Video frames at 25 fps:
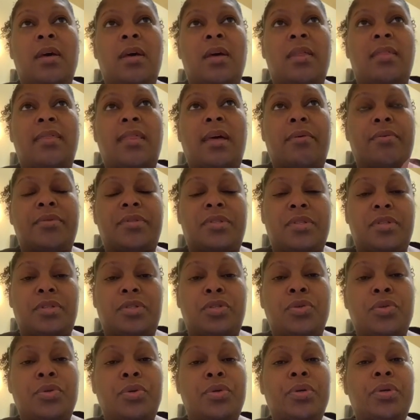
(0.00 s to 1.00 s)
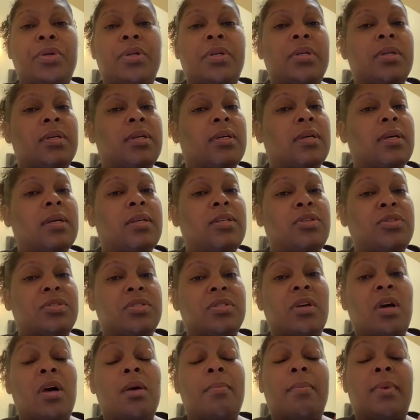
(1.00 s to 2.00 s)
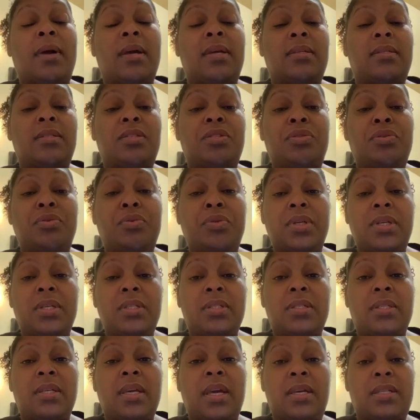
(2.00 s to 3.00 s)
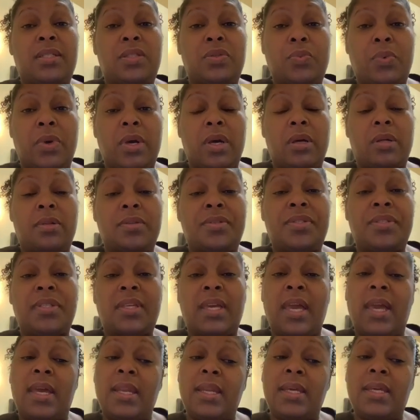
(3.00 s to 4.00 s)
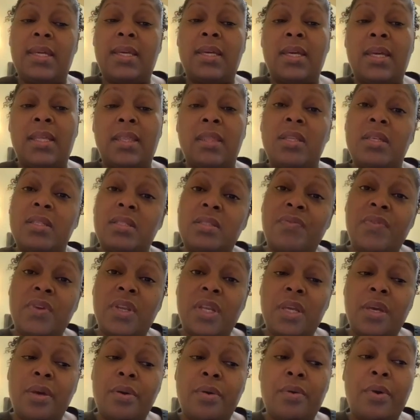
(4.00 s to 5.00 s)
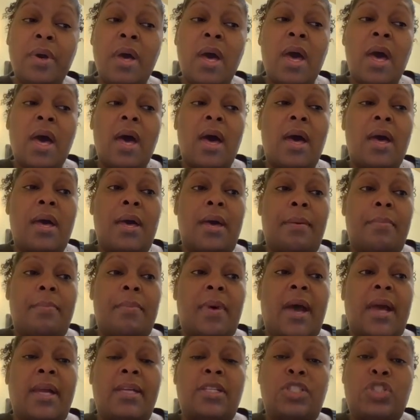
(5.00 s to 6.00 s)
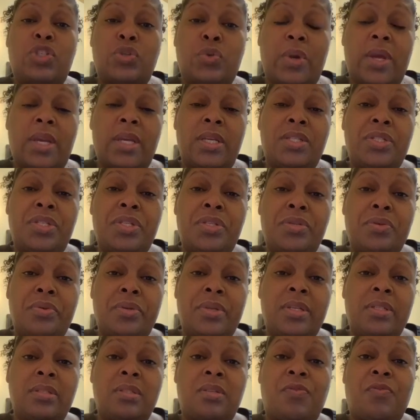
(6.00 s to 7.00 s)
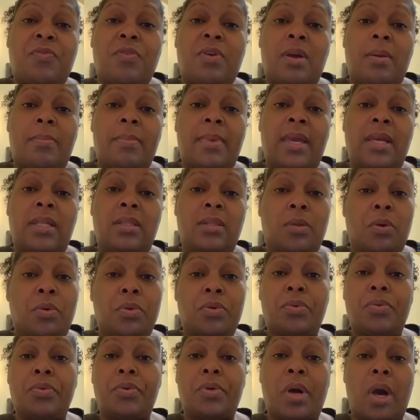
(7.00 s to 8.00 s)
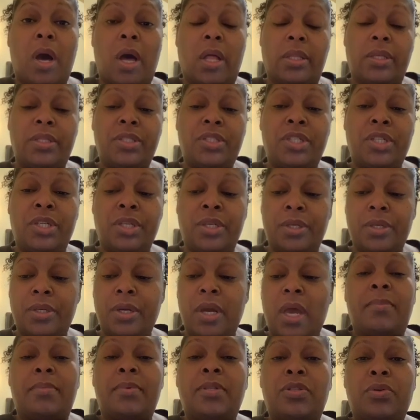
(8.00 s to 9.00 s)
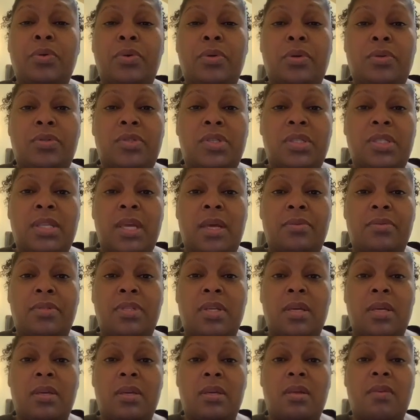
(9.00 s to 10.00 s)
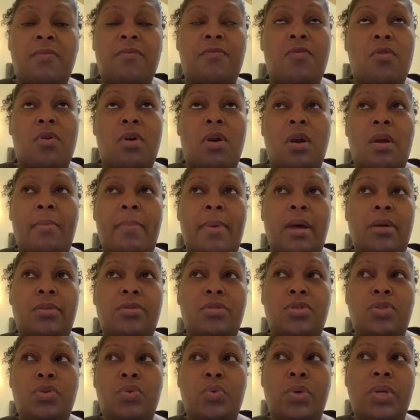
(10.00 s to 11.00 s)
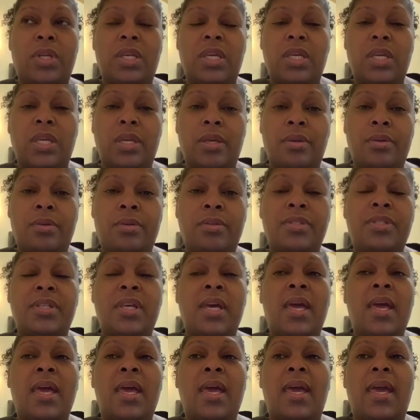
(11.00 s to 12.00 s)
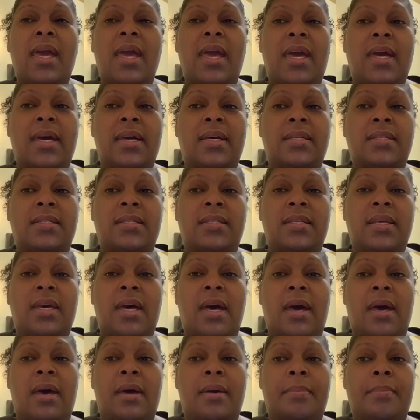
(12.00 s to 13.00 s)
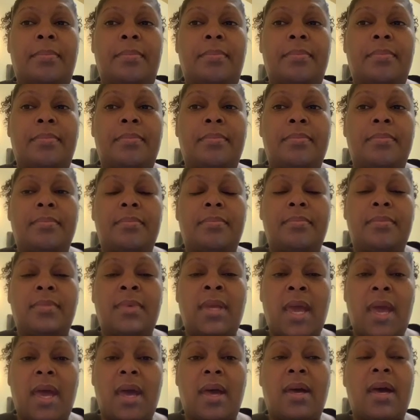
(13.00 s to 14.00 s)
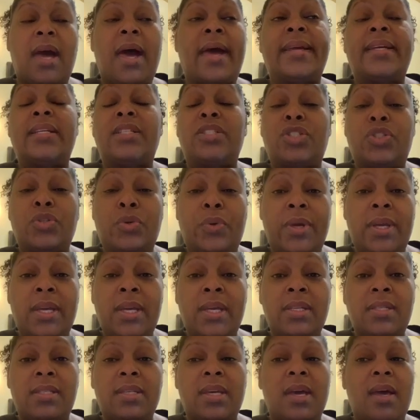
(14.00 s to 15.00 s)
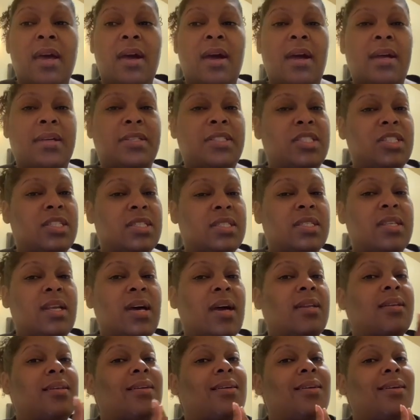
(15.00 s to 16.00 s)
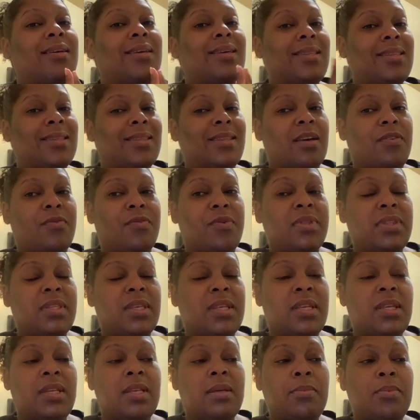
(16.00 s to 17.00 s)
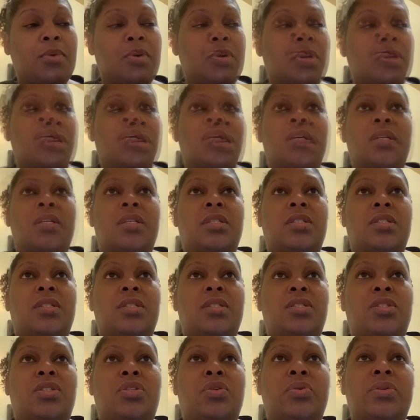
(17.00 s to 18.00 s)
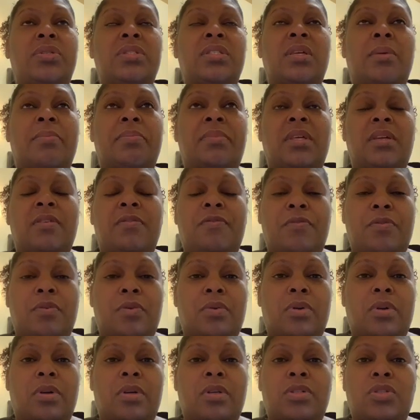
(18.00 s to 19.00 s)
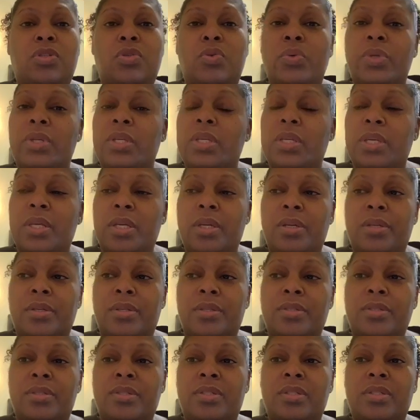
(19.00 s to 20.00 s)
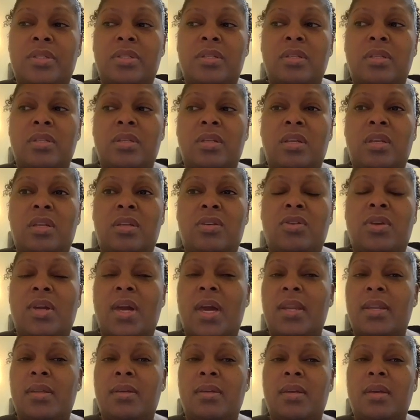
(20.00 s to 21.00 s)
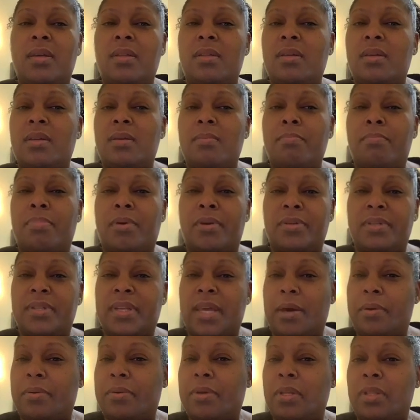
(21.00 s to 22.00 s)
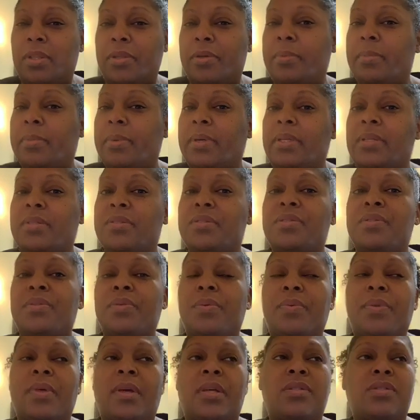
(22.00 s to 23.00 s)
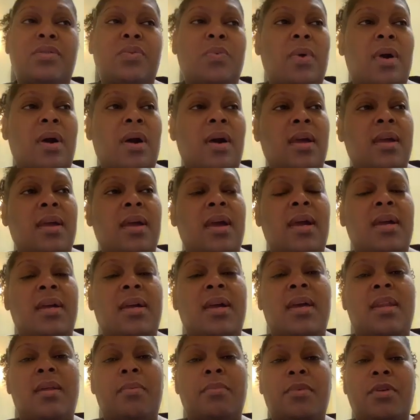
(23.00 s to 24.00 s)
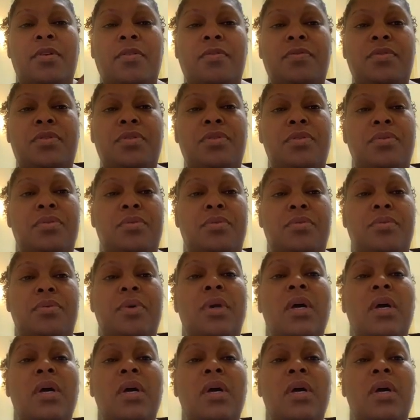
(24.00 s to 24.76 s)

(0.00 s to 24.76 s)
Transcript: that was the tour. You saw my student as well scanning in this video. Um, I train students from a local college here. I've been doing ultrasound for about 20 years. And um, yeah, I enjoy it. I'm just not in love with it anymore. Doing something for 20 years, you kind of get burnt out a little bit. So that's why I kind of moved to